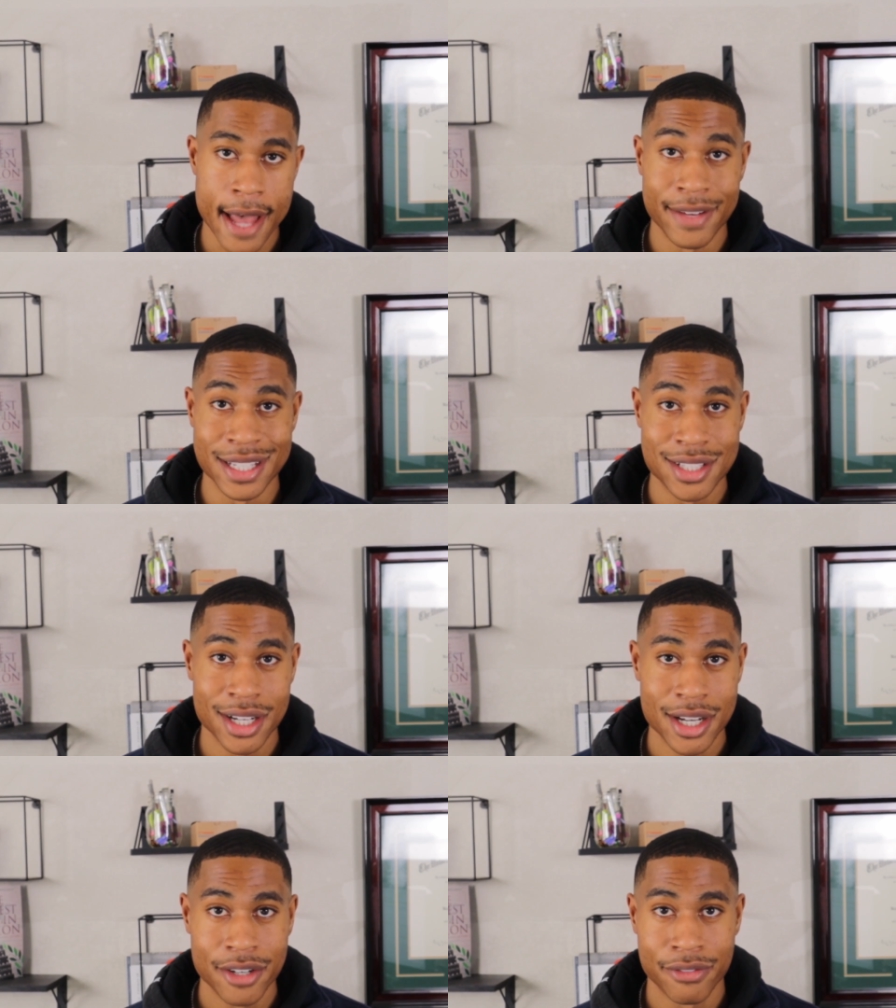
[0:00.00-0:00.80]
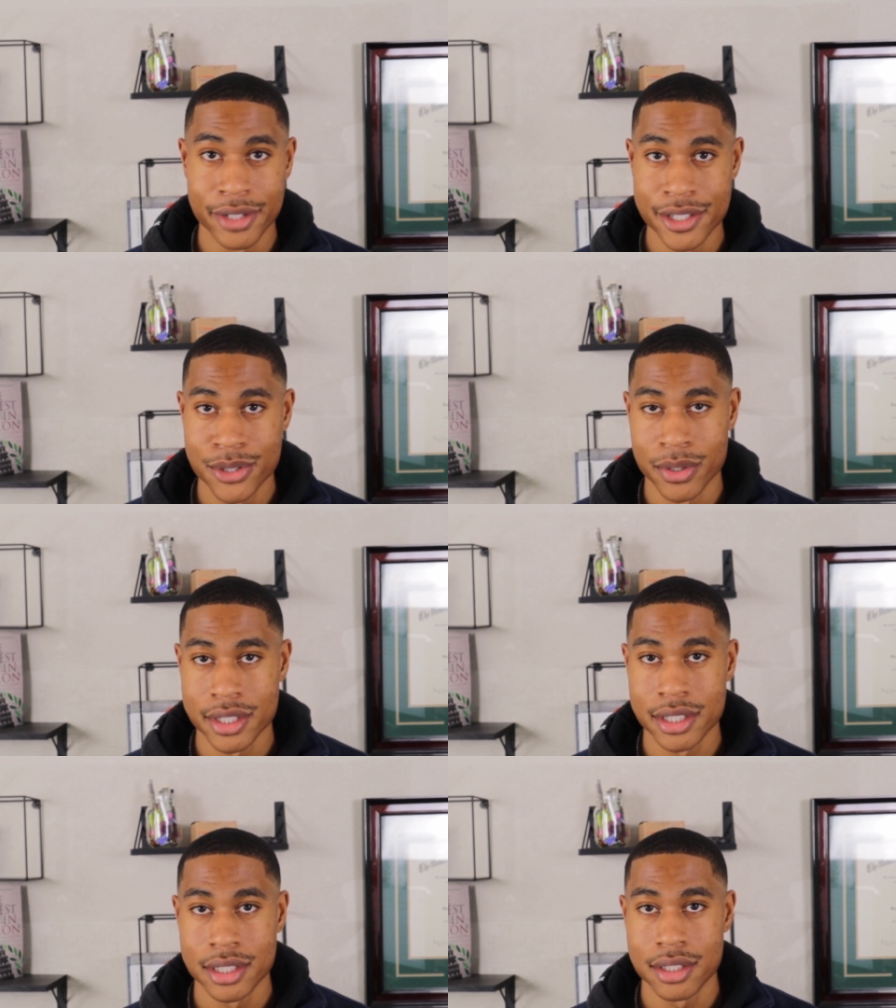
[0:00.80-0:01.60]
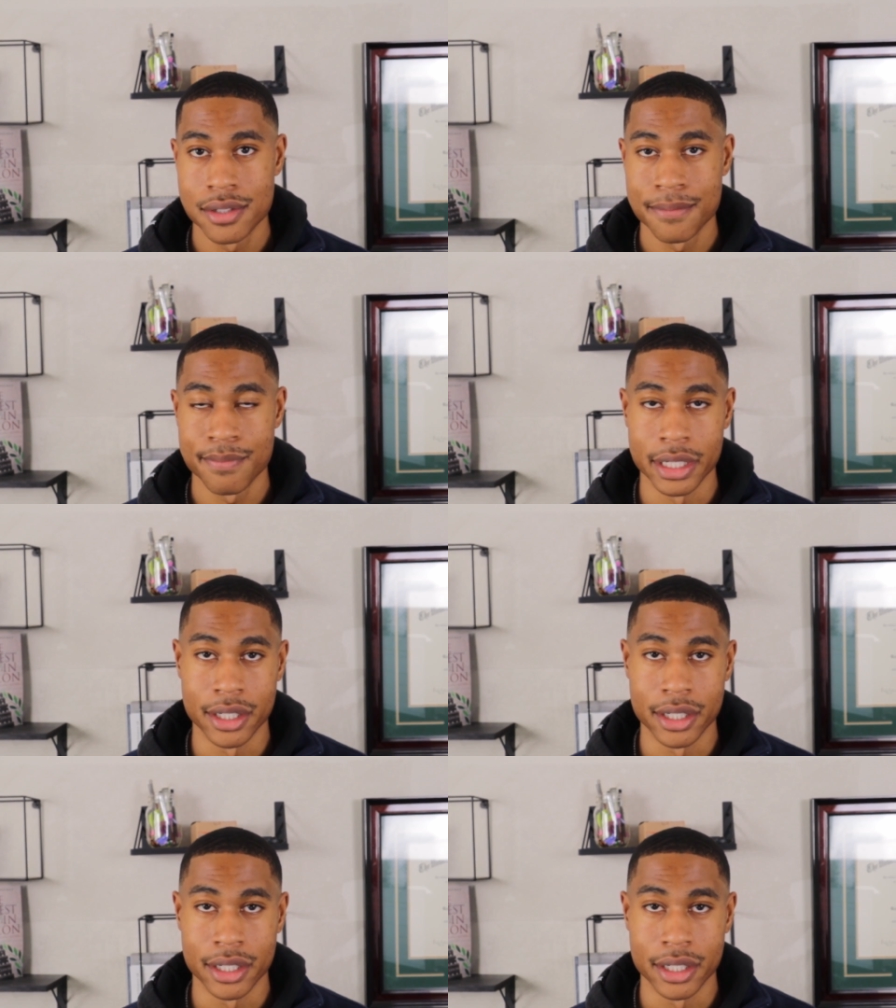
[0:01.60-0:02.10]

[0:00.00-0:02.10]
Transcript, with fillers: I have a ton of resources,